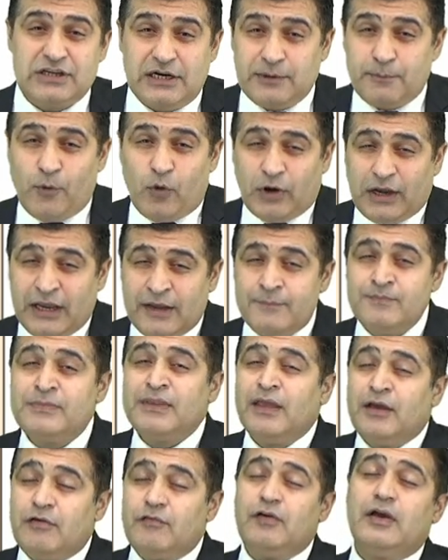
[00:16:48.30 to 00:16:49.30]
reporting,
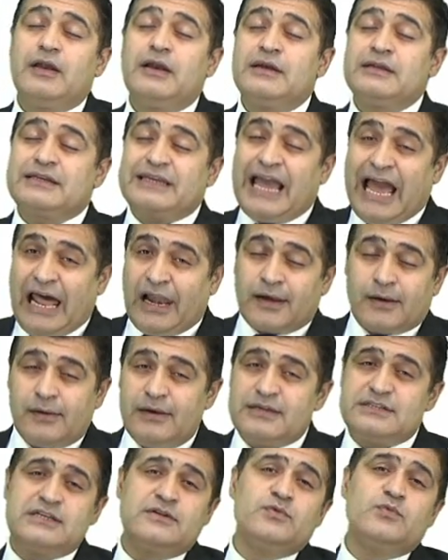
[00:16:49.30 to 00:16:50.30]
wherein
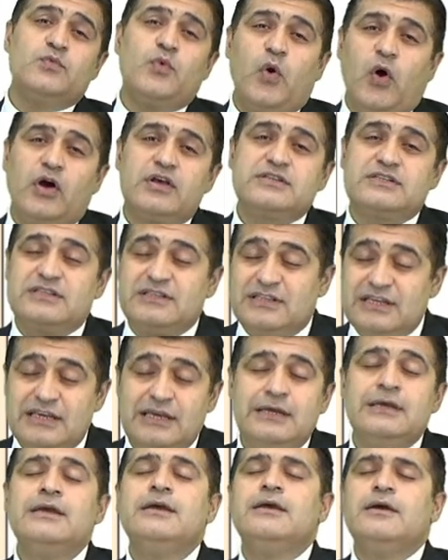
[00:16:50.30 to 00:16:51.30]
calculation was
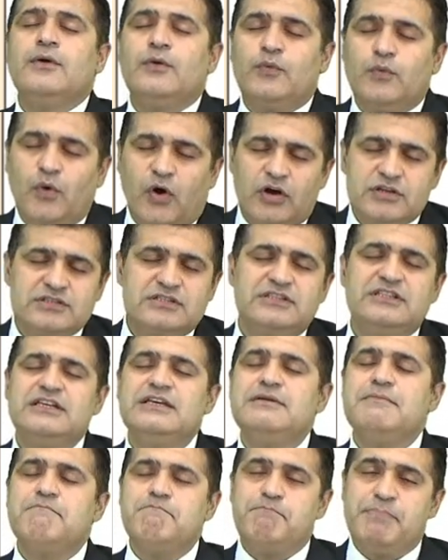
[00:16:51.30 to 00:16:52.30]

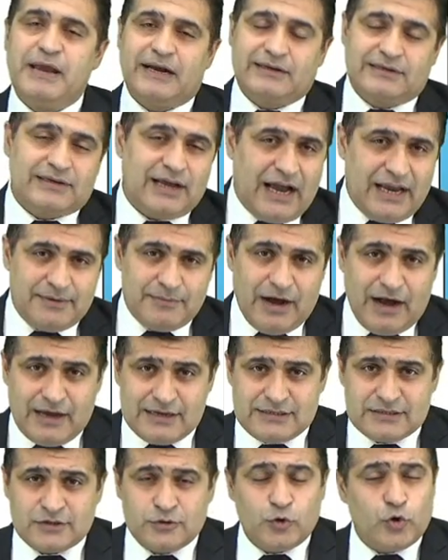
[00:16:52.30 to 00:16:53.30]
the big time
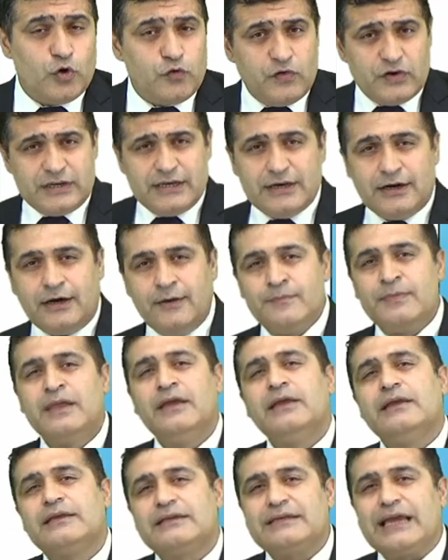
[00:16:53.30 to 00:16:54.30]
ask. Over here,
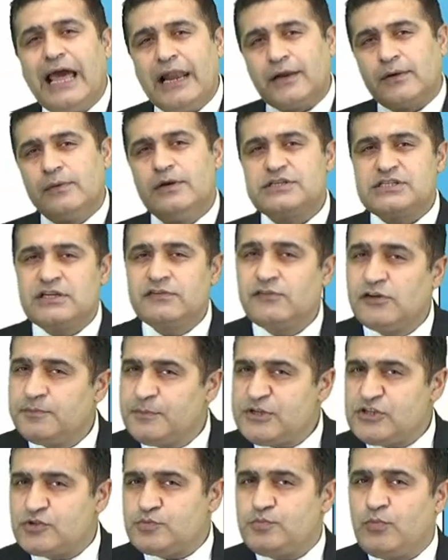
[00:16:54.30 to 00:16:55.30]
calculation will
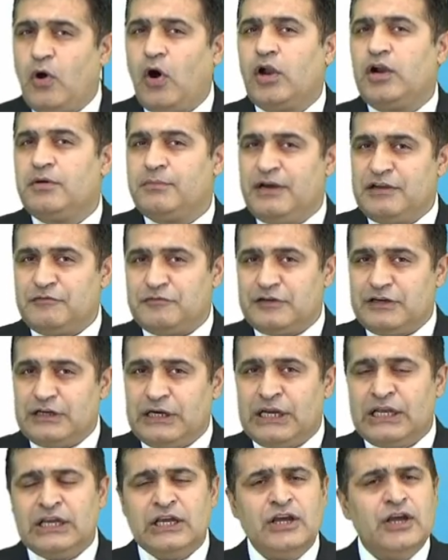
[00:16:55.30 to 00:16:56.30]
be smaller, my friend.
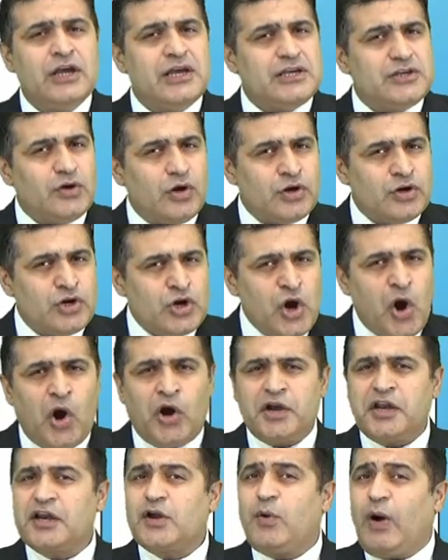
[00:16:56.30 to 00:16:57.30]
You're
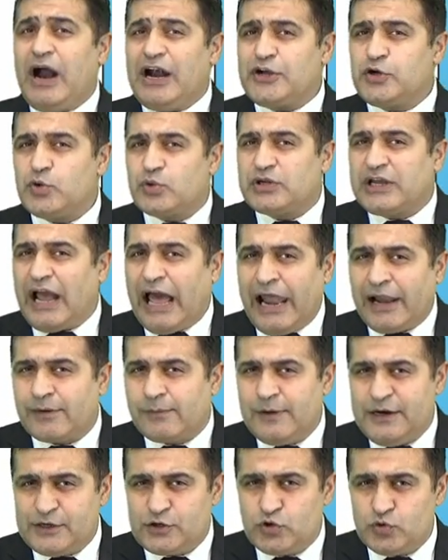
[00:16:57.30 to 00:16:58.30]
not required to
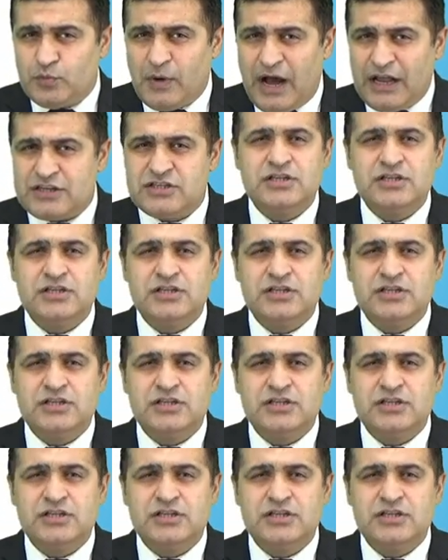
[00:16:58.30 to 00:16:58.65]
calculate too much